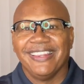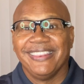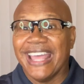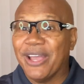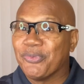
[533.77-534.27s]

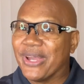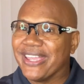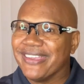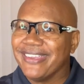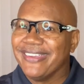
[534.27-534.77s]
That
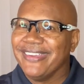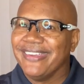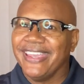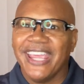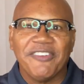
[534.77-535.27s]
way,
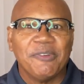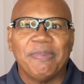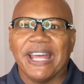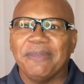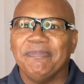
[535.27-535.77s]

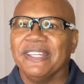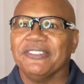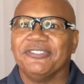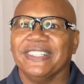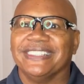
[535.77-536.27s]
everybody
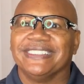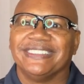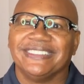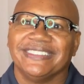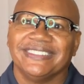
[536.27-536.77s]

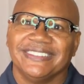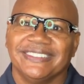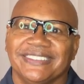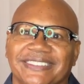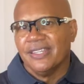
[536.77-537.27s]
benefits.
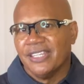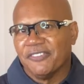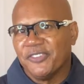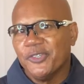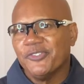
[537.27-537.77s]

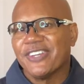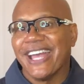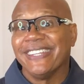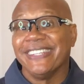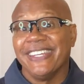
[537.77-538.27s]
If you've
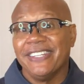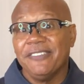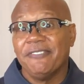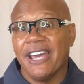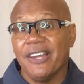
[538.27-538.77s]
gotten any
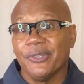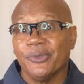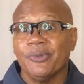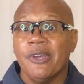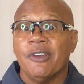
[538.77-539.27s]

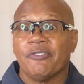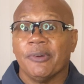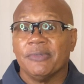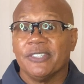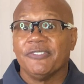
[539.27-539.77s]
value
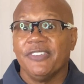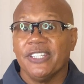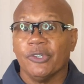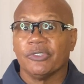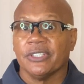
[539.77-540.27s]
from this
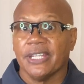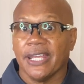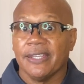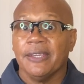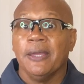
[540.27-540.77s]
video
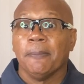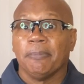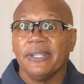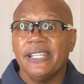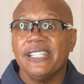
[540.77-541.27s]
today,
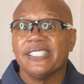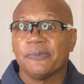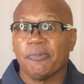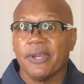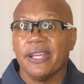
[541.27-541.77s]
please
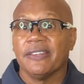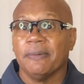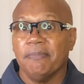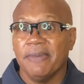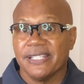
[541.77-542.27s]
spread the
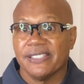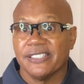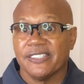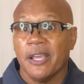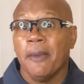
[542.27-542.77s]

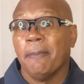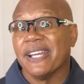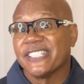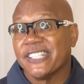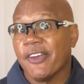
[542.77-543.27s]
message by
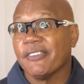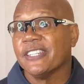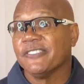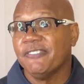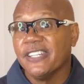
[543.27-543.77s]
sharing
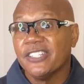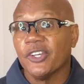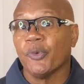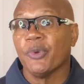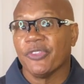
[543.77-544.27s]
this video
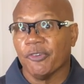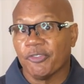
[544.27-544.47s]
with your